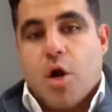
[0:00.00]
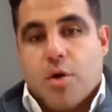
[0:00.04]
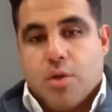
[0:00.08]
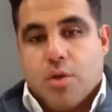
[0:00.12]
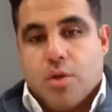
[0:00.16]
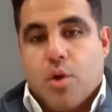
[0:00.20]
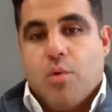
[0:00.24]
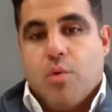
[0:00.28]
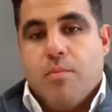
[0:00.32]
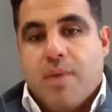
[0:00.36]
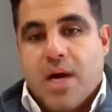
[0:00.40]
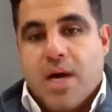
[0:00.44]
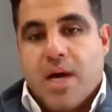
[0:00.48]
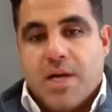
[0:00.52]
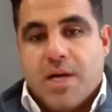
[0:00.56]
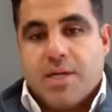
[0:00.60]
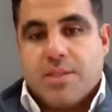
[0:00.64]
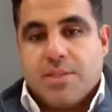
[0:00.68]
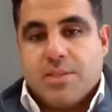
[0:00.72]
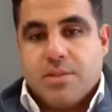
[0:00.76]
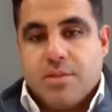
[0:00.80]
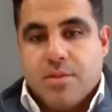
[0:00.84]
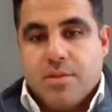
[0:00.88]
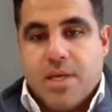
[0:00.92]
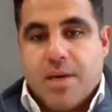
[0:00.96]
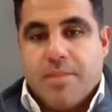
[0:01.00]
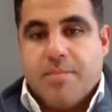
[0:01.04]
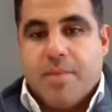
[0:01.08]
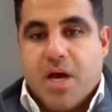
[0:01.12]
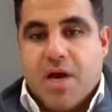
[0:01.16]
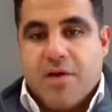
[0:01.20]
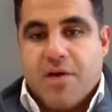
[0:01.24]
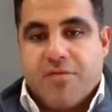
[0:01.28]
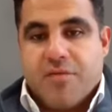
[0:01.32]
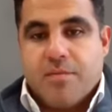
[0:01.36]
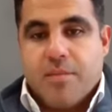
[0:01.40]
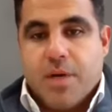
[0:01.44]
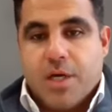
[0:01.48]
our loan buyers that buy
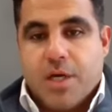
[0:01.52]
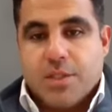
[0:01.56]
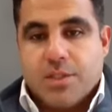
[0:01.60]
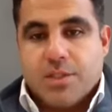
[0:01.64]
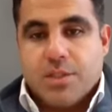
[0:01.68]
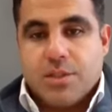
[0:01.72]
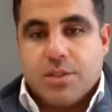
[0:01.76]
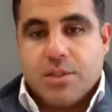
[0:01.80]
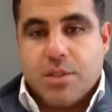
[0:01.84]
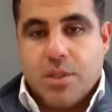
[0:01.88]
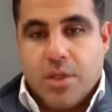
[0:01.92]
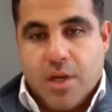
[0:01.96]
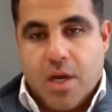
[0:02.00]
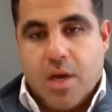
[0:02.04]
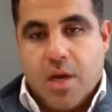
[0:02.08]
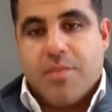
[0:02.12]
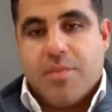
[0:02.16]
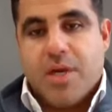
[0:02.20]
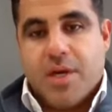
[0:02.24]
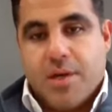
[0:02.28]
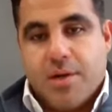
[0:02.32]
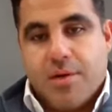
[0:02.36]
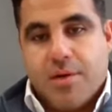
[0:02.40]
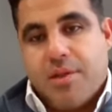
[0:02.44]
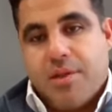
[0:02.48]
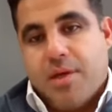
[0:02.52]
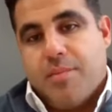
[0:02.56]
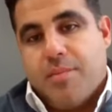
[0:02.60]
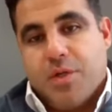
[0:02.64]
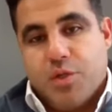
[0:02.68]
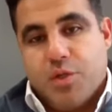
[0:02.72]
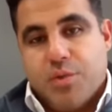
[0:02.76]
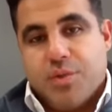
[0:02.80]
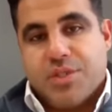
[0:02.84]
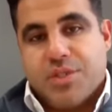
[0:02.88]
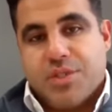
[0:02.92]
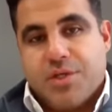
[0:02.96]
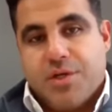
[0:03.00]
from us. They've been
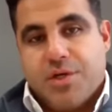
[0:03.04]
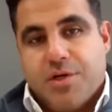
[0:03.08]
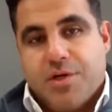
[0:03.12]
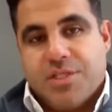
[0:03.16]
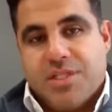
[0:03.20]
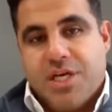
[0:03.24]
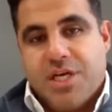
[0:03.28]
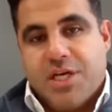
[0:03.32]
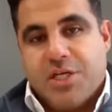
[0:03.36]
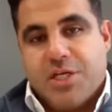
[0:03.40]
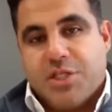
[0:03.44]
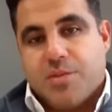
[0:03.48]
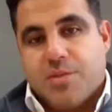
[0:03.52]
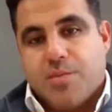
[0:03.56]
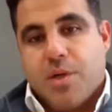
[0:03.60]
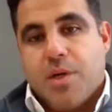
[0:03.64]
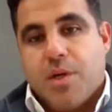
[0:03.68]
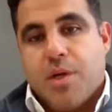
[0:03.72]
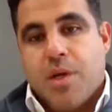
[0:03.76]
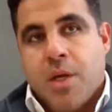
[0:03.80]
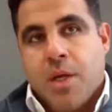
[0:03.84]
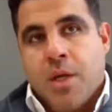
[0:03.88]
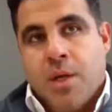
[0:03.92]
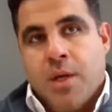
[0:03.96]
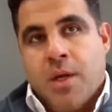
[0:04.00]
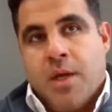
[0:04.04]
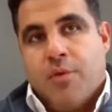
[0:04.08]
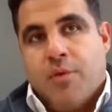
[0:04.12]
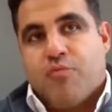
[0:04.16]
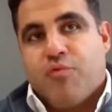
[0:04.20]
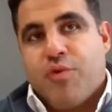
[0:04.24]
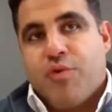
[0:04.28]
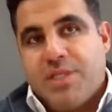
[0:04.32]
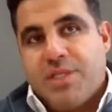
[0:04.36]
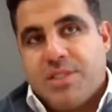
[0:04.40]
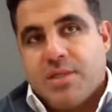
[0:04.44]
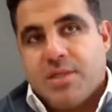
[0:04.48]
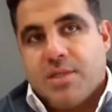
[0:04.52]
doing the securitizations, but
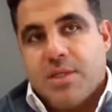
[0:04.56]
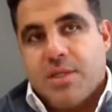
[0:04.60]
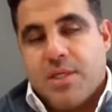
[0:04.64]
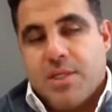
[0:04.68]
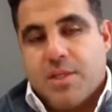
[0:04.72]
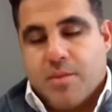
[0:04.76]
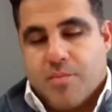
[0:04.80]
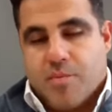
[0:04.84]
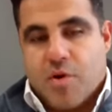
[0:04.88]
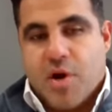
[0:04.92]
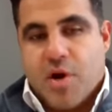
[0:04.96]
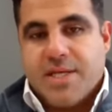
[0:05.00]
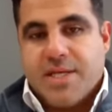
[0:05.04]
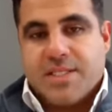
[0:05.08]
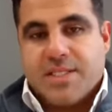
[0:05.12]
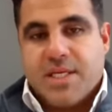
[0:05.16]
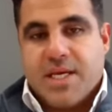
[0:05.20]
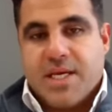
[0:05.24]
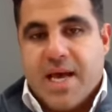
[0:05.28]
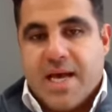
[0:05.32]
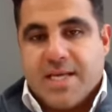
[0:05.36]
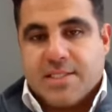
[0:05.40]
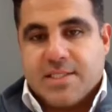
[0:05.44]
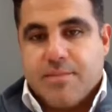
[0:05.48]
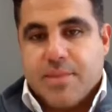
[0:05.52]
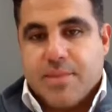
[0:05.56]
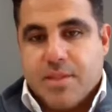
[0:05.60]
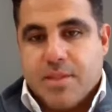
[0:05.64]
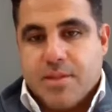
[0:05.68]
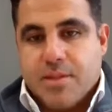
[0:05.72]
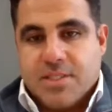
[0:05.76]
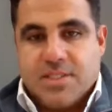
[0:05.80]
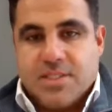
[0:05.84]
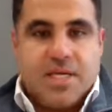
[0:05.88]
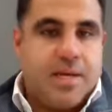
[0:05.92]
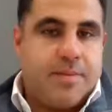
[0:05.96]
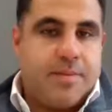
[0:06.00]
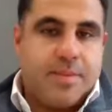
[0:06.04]
recently the pricing hasn't been
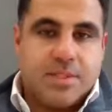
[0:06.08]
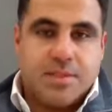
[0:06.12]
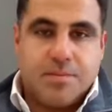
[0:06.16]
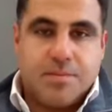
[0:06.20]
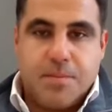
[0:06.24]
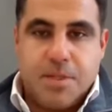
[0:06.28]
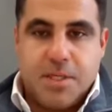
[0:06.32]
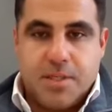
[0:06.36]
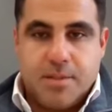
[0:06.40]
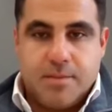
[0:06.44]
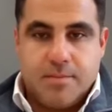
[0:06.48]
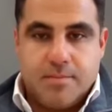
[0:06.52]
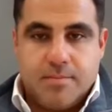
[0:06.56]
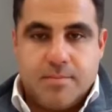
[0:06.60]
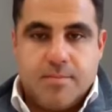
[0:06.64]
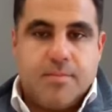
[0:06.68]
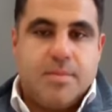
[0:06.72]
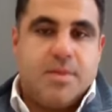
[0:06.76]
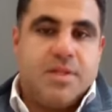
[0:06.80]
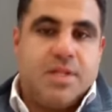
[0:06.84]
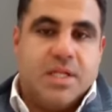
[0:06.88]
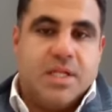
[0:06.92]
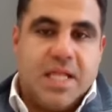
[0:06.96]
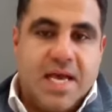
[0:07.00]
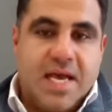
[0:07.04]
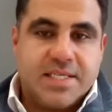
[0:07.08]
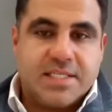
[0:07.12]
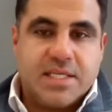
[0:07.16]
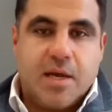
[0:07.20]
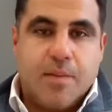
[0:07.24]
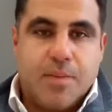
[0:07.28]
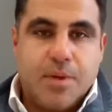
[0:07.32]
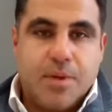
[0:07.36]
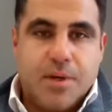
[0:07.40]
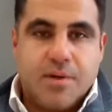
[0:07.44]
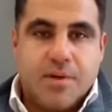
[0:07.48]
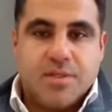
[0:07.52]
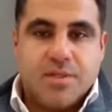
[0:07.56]
the same it's been in the last
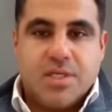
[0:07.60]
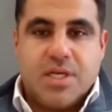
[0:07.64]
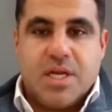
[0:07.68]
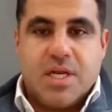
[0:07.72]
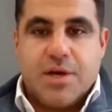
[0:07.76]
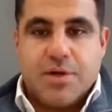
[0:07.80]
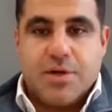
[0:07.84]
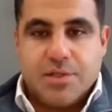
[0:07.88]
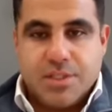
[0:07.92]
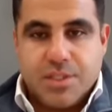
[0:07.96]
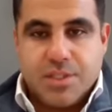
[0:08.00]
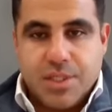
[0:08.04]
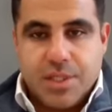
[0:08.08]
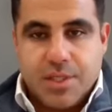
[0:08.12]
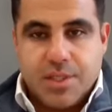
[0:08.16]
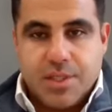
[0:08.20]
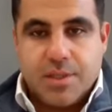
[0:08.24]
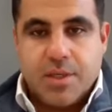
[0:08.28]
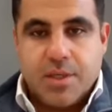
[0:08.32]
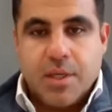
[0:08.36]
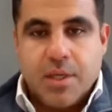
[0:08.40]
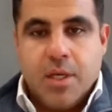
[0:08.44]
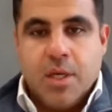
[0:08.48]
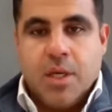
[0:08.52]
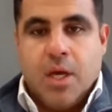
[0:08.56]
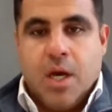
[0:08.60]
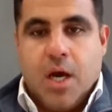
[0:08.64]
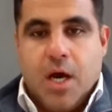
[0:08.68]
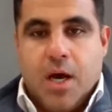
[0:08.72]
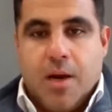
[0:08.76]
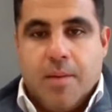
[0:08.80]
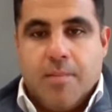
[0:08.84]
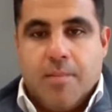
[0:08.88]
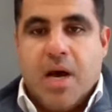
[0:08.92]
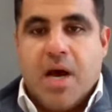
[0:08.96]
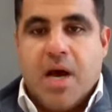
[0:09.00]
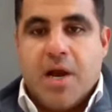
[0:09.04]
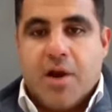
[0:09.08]
couple of years, and now you're seeing
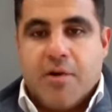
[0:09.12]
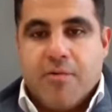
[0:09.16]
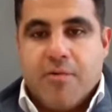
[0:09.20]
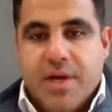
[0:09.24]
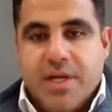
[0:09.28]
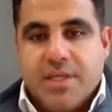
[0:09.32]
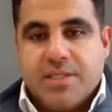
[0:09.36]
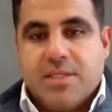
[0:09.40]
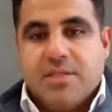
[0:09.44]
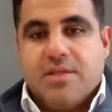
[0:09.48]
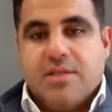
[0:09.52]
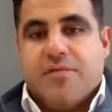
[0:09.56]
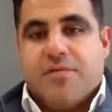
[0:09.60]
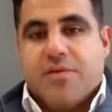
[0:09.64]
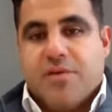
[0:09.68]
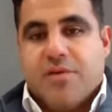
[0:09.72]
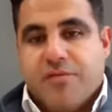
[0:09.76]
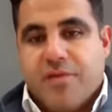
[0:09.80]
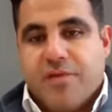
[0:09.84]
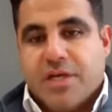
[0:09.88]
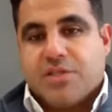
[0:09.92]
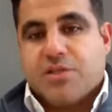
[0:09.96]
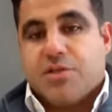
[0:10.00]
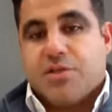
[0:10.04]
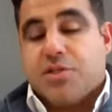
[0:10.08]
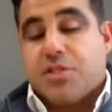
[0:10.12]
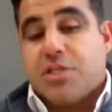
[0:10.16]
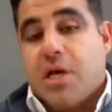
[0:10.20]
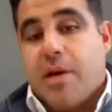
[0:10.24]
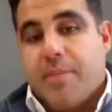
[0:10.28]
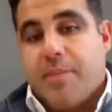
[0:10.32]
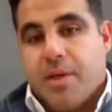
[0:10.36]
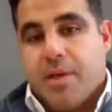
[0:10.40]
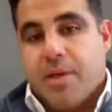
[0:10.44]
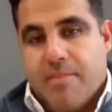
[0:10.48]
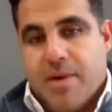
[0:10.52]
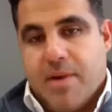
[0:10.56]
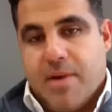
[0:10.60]
higher rates and different investors
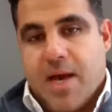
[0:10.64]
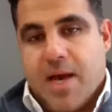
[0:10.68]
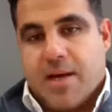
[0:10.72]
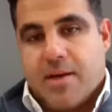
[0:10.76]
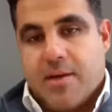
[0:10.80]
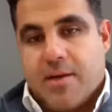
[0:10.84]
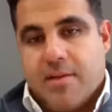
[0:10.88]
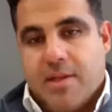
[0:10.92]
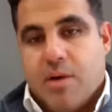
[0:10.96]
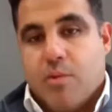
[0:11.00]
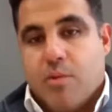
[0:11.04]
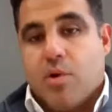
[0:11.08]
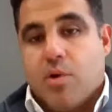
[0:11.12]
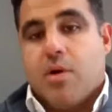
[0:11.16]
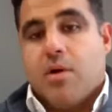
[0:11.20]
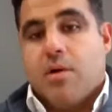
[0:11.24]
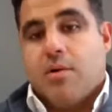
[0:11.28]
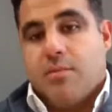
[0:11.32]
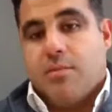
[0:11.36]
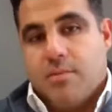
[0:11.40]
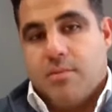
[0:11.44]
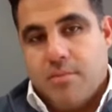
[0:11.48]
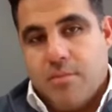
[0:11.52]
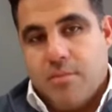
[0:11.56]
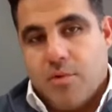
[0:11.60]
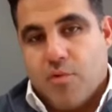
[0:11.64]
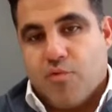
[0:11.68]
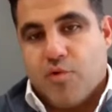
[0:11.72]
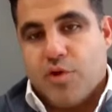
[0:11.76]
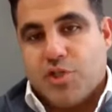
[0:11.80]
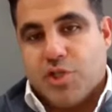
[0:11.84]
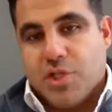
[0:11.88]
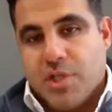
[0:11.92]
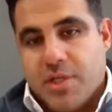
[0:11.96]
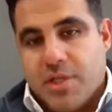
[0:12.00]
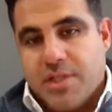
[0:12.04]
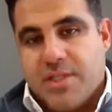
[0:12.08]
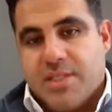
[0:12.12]
coming back that were
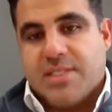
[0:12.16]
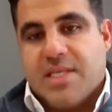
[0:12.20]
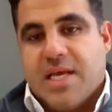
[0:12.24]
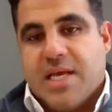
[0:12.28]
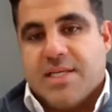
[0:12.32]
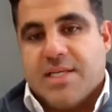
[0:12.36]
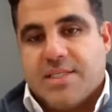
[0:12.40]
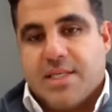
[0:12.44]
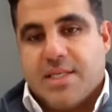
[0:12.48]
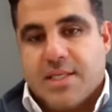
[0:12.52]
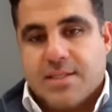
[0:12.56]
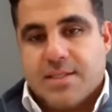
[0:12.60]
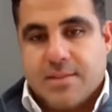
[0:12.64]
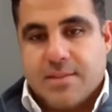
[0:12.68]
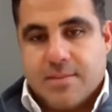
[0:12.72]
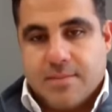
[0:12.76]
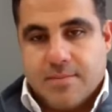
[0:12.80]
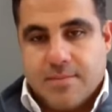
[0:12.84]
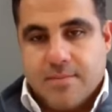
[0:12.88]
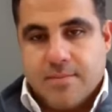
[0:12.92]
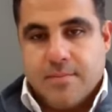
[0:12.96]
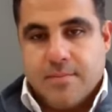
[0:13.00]
originally in these assets.